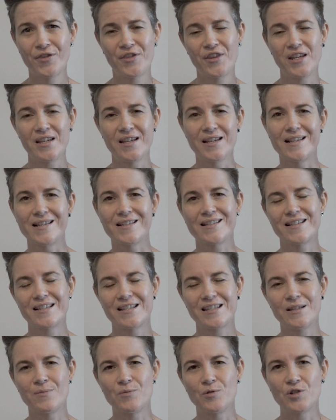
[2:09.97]
things
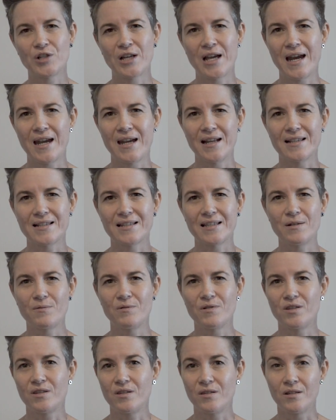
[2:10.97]
simultaneously
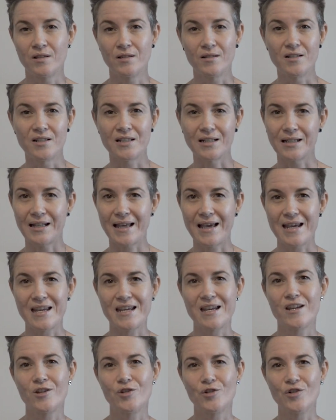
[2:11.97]
with the
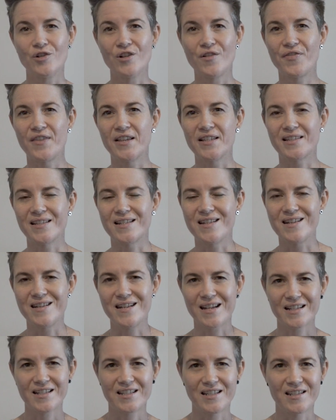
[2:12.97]
delay unit that's
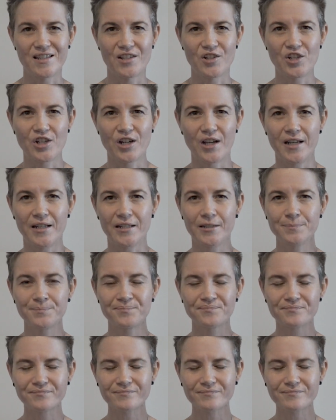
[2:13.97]
next in the chain.